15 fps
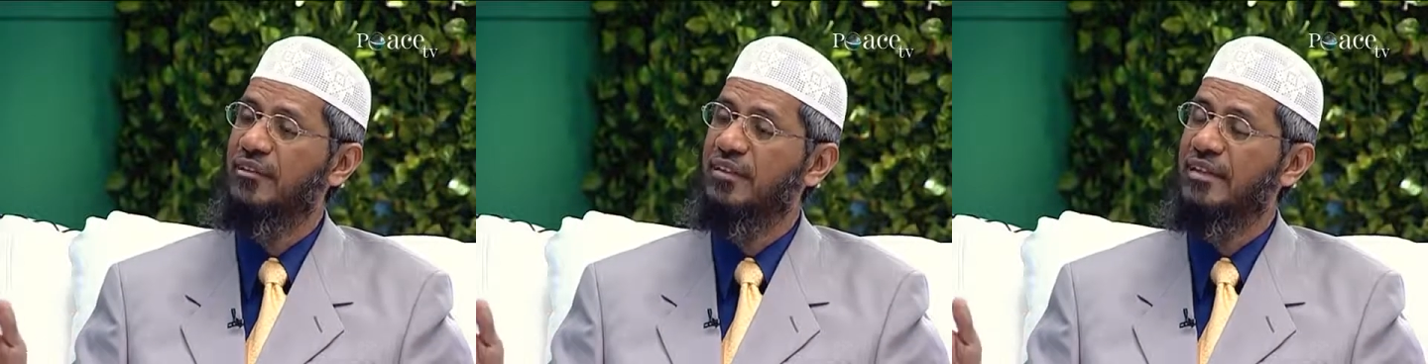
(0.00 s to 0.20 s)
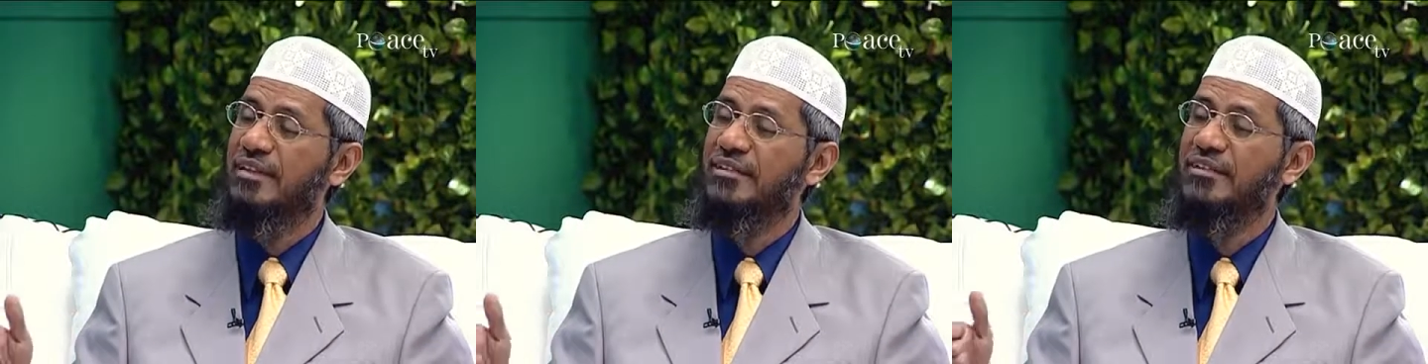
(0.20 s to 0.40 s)

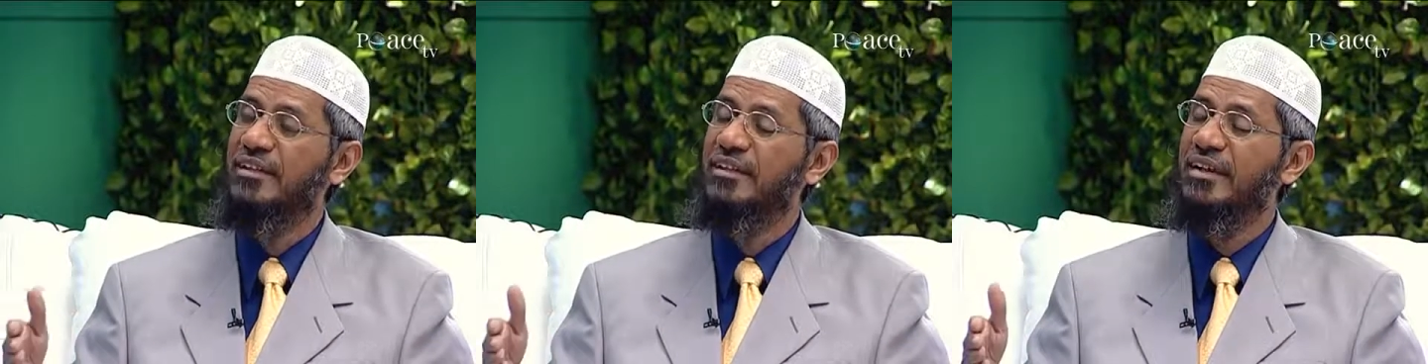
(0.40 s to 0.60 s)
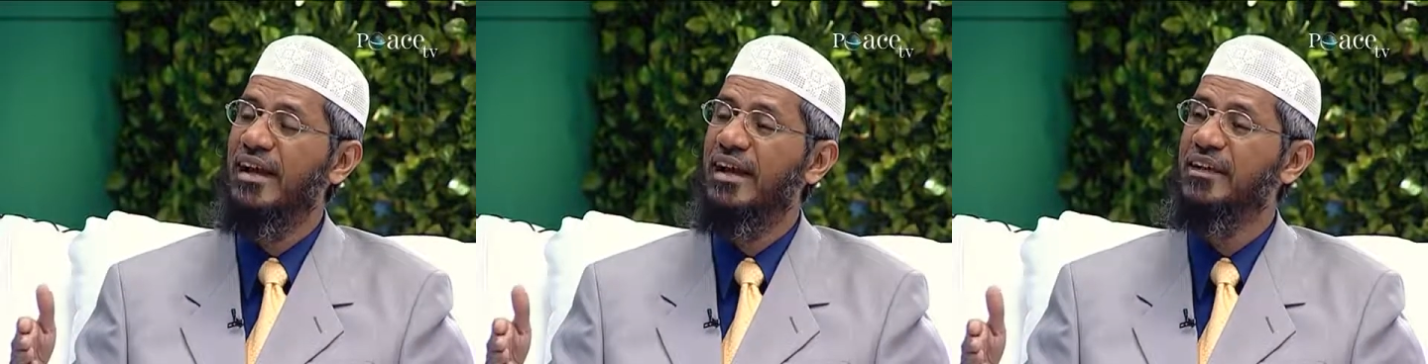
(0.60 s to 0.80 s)
in the
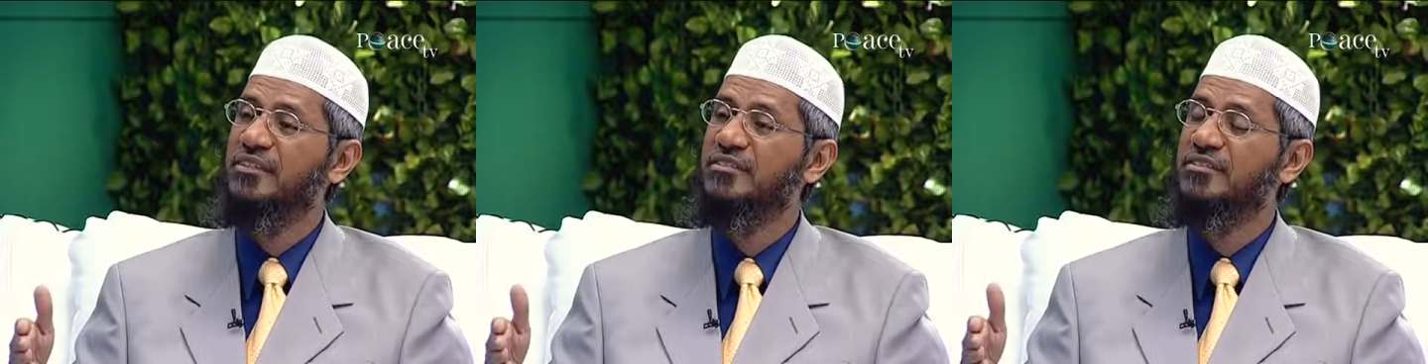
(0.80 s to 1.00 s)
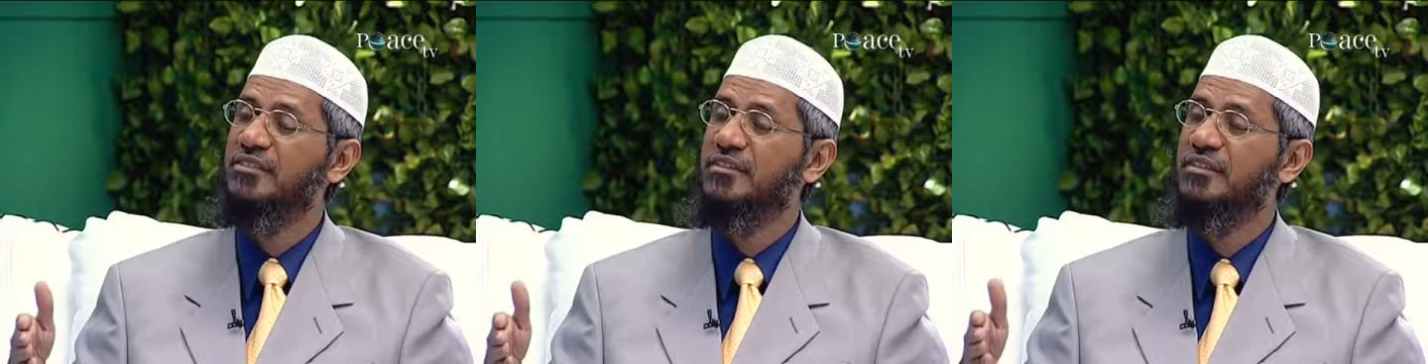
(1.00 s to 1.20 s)

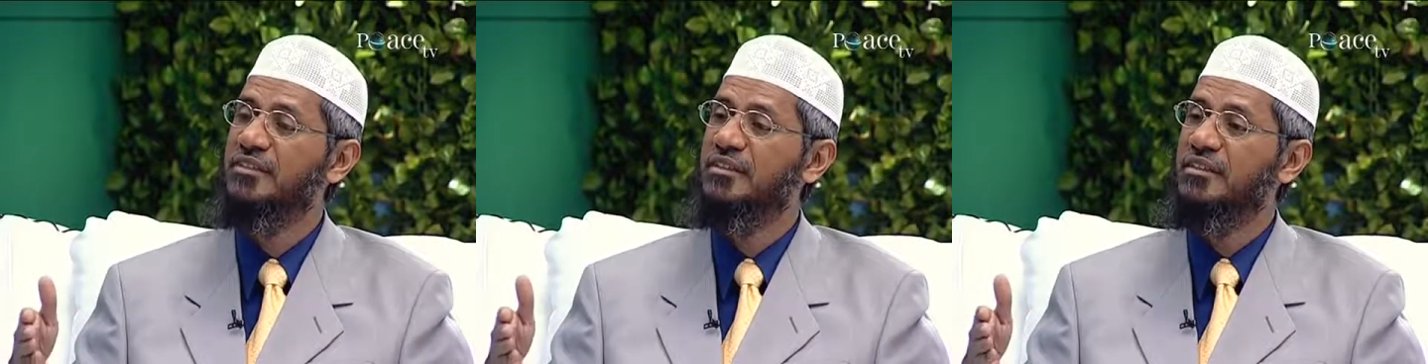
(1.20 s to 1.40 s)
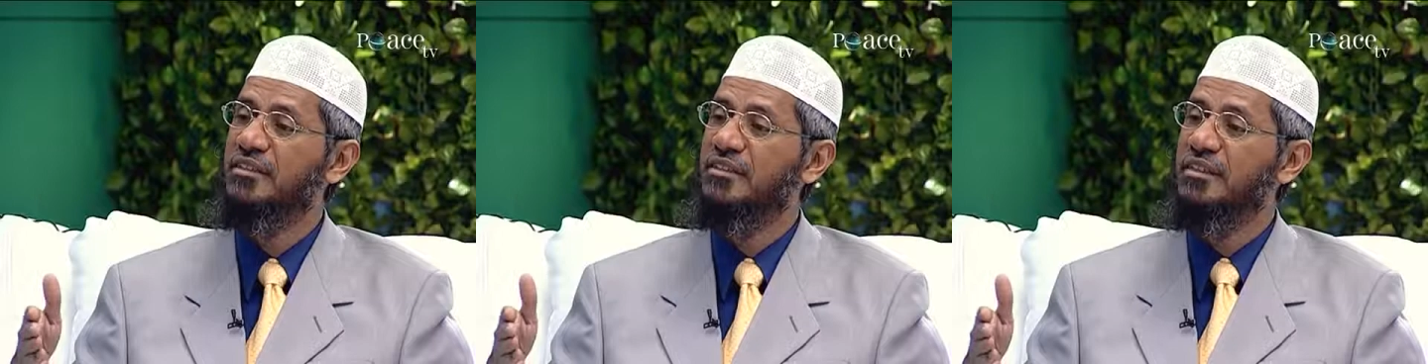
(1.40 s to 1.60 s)
last
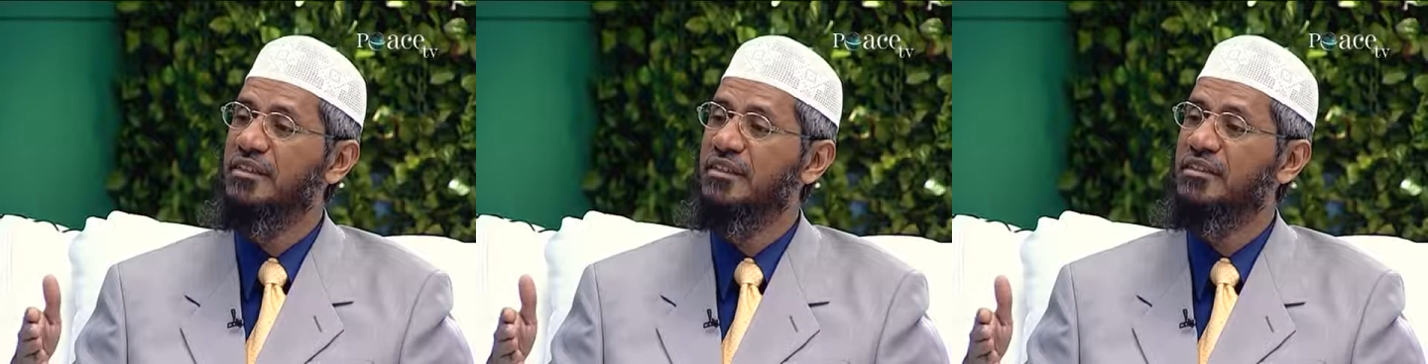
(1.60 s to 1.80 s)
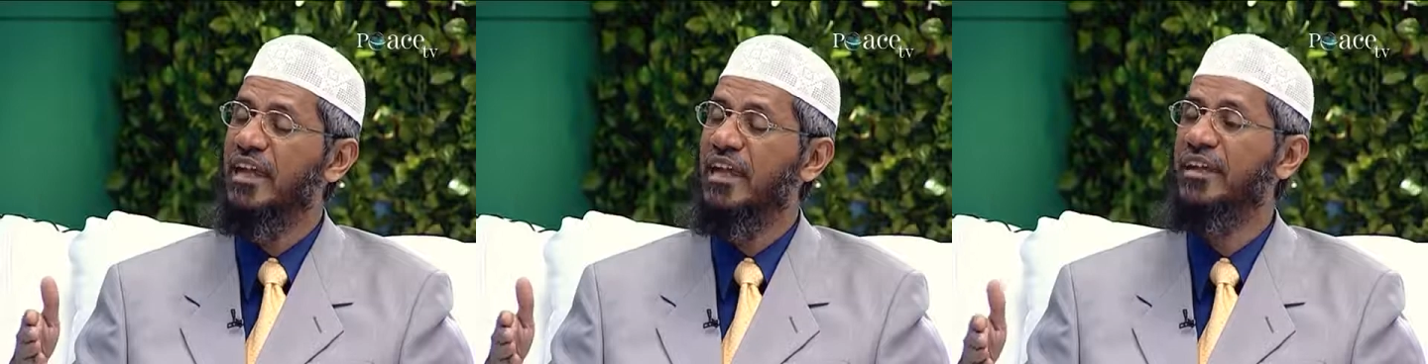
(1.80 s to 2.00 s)

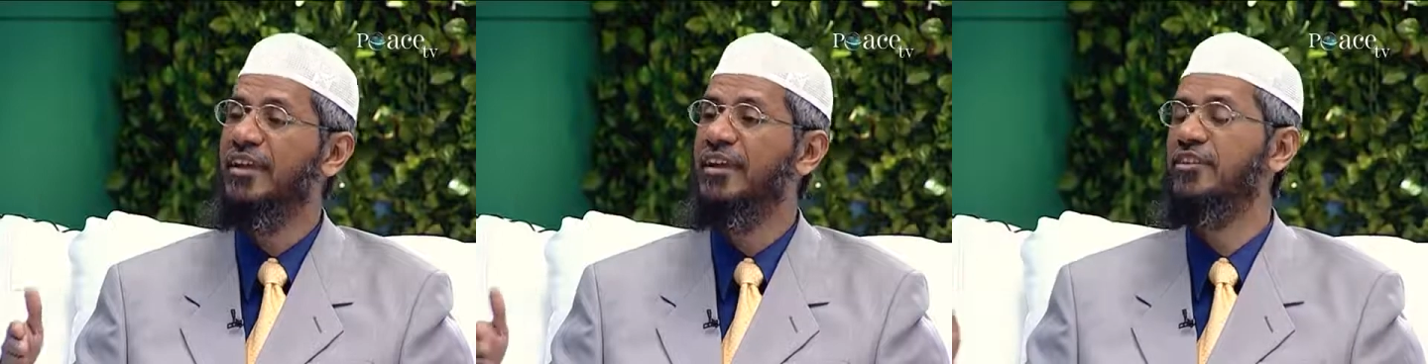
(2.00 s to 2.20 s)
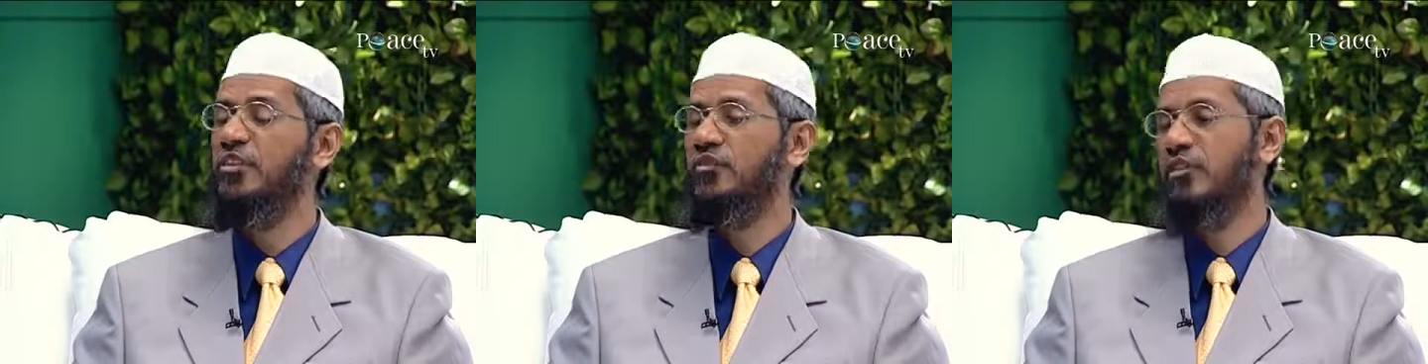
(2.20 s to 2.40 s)
10
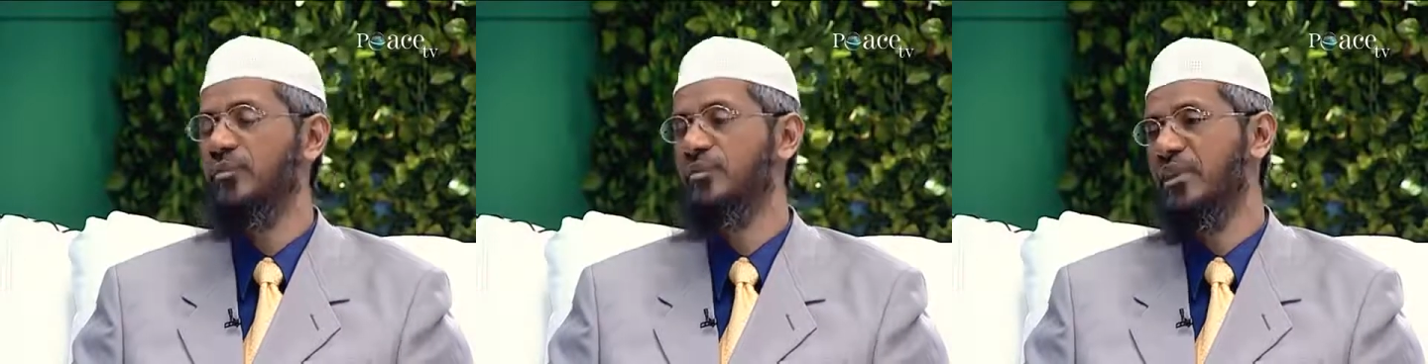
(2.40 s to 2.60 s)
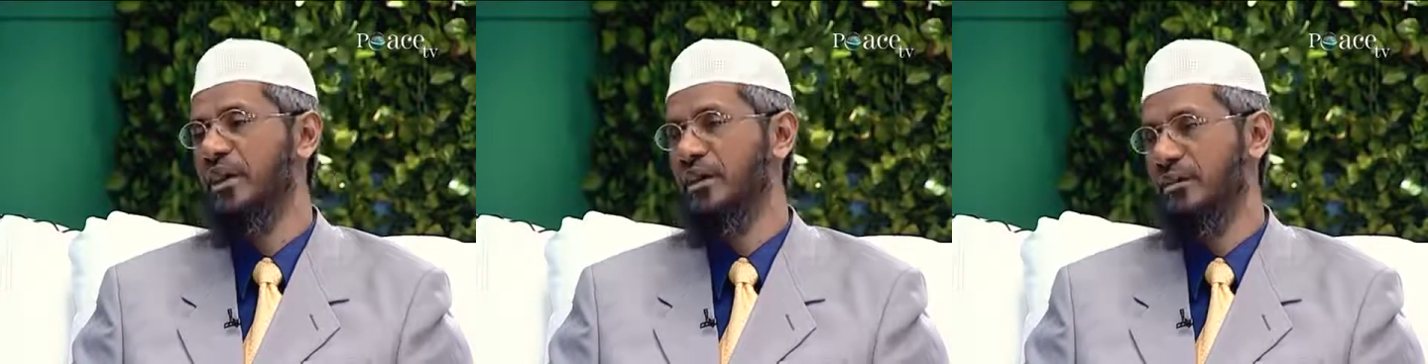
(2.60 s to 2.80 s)
days of
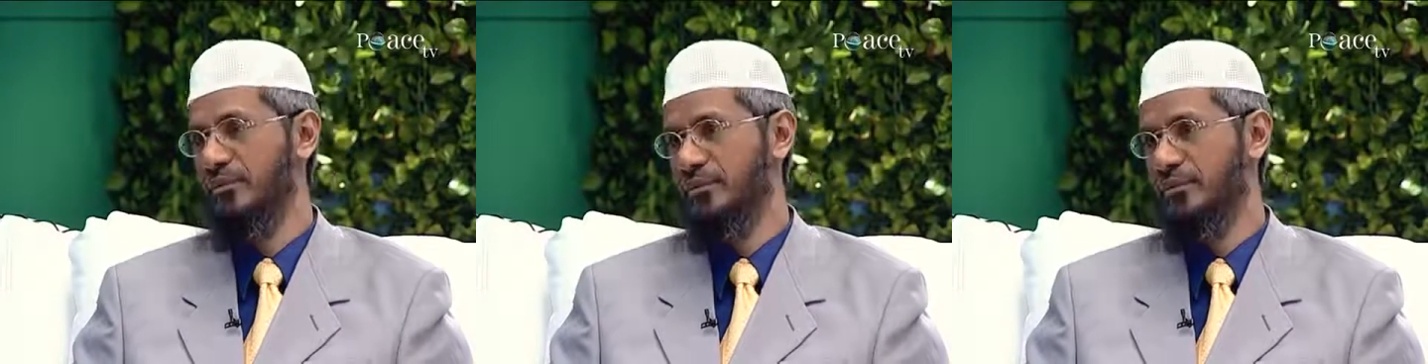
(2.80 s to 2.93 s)
Ramadan.